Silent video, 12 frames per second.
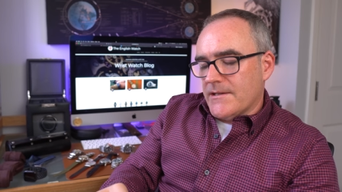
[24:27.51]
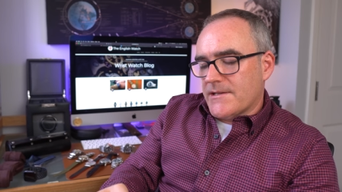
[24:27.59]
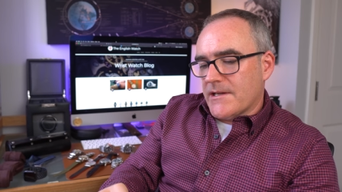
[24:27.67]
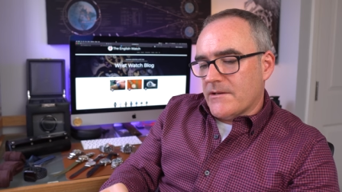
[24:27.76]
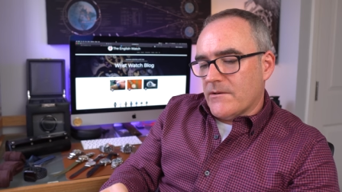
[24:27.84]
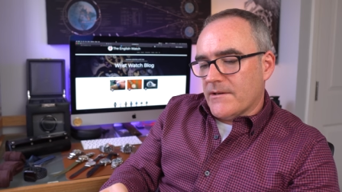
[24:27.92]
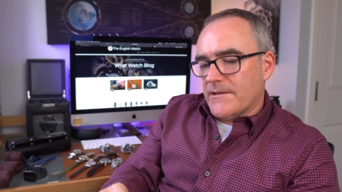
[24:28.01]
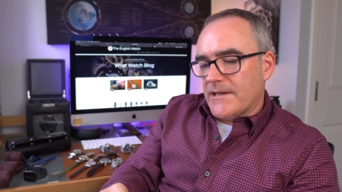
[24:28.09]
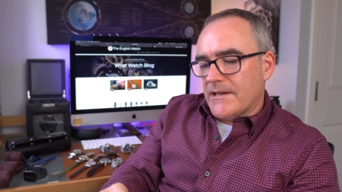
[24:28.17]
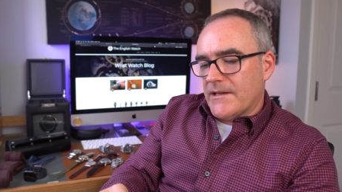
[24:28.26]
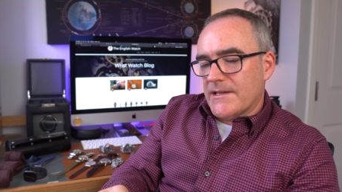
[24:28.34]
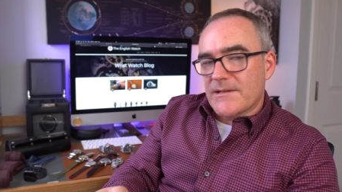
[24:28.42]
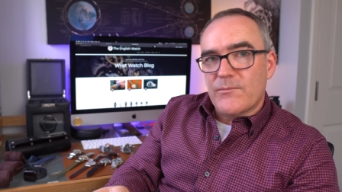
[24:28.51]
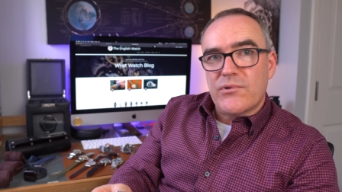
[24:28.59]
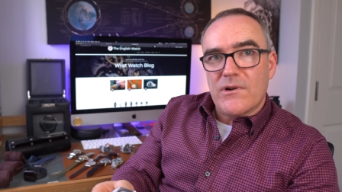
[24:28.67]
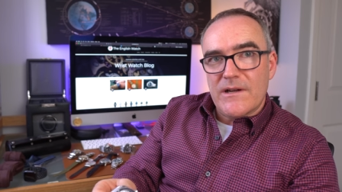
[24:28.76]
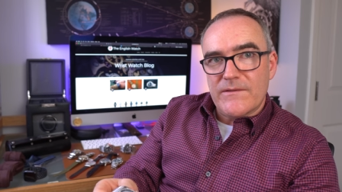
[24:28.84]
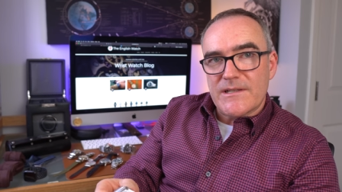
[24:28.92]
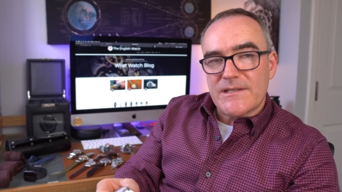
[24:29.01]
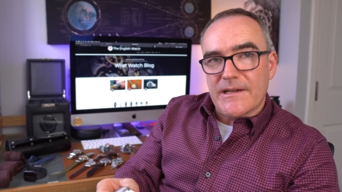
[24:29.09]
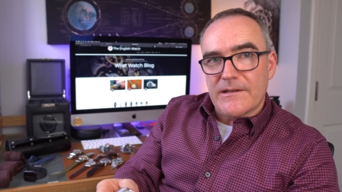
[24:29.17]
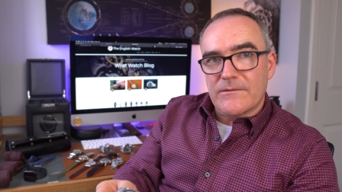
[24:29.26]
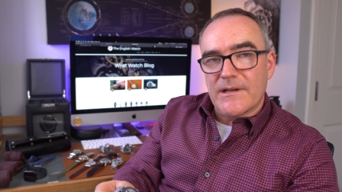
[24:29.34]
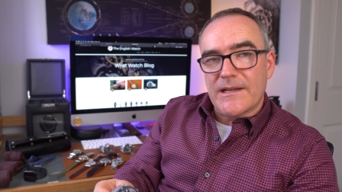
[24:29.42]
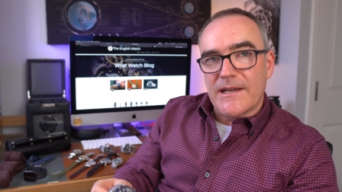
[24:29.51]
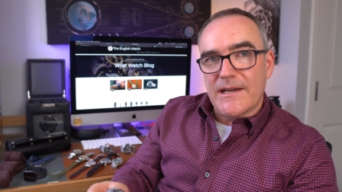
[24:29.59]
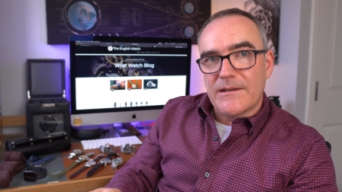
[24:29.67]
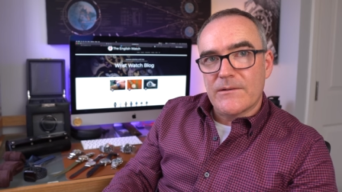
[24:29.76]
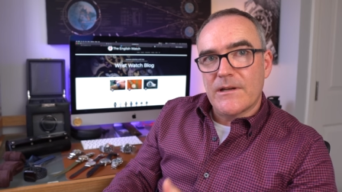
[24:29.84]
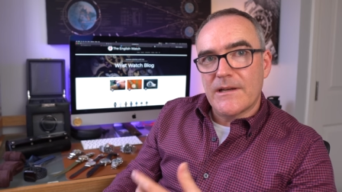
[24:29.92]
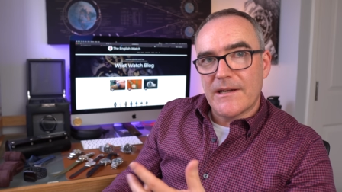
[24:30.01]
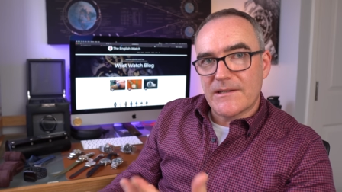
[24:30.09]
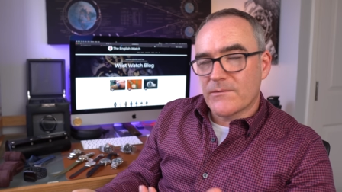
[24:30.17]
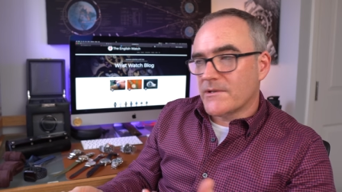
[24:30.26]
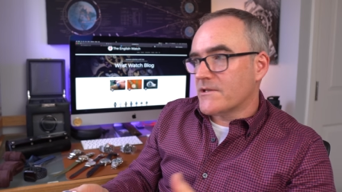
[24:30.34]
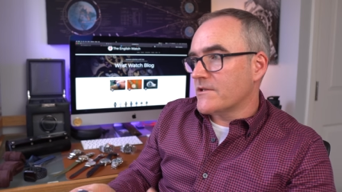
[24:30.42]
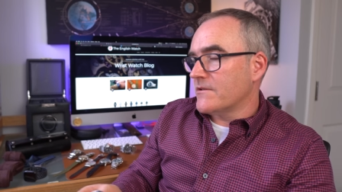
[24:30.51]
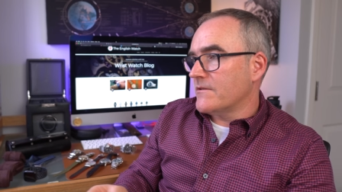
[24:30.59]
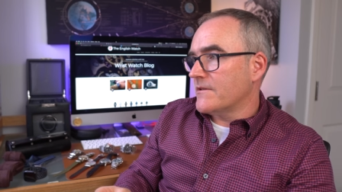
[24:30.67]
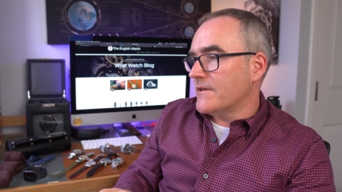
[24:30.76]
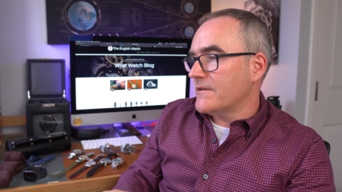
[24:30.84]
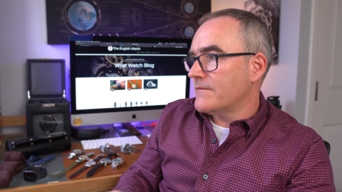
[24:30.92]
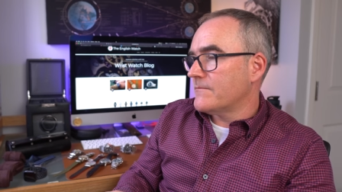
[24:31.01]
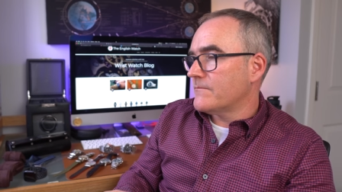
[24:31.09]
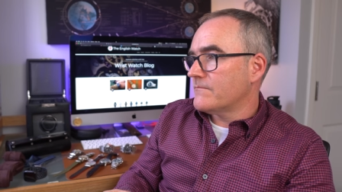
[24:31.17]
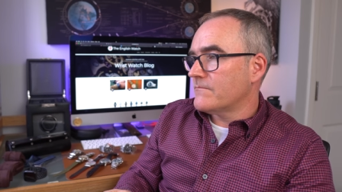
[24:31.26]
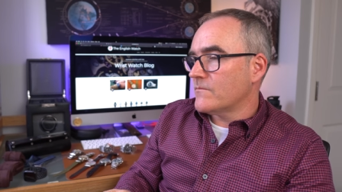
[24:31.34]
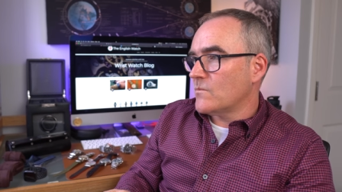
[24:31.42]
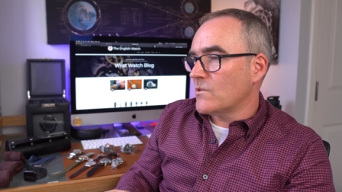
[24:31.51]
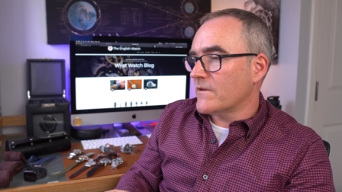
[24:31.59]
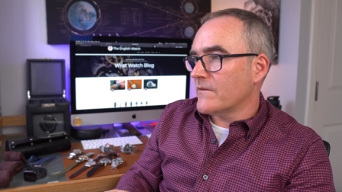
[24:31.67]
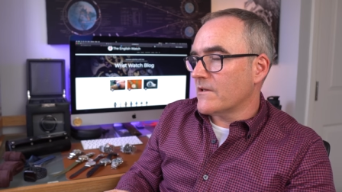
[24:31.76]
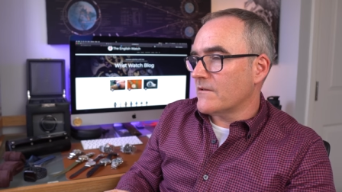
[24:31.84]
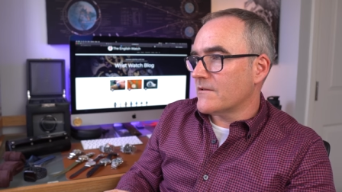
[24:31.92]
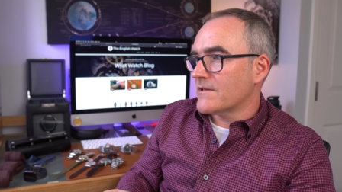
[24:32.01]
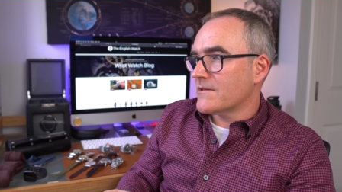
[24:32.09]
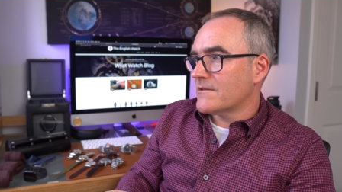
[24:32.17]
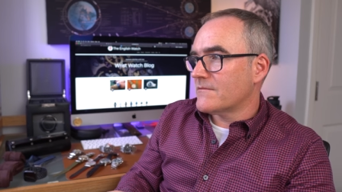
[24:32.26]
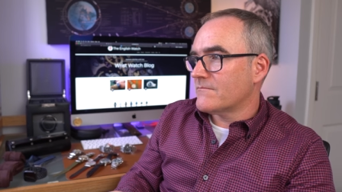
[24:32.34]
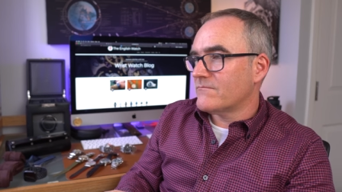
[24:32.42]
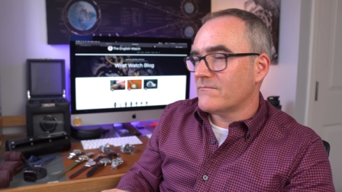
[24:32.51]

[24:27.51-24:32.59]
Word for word: So I think as a private sale, again, as with the Tudor, what have I lost?